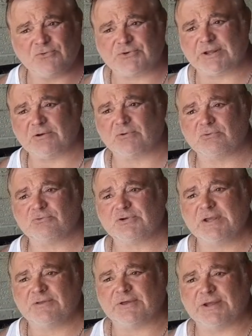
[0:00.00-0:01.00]
tells
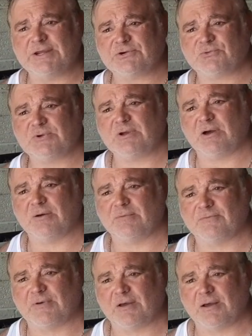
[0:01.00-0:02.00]
the history of